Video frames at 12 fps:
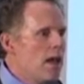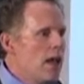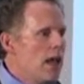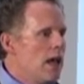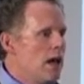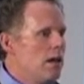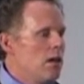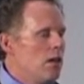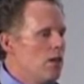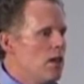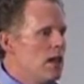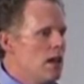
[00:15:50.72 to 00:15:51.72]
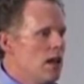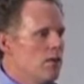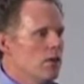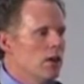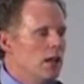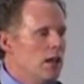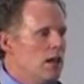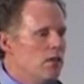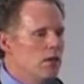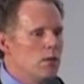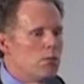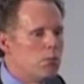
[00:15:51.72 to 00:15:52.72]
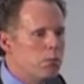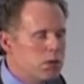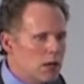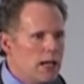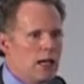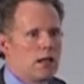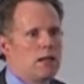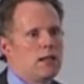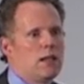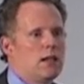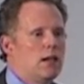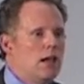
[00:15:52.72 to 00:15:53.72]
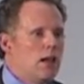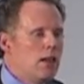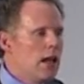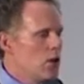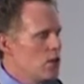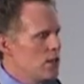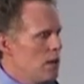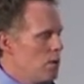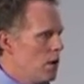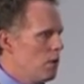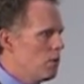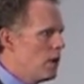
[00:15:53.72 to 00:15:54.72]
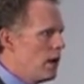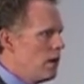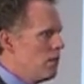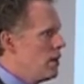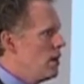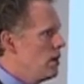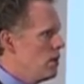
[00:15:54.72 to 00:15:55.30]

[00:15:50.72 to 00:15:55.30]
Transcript: And they never even blinked. They could say, well, right over here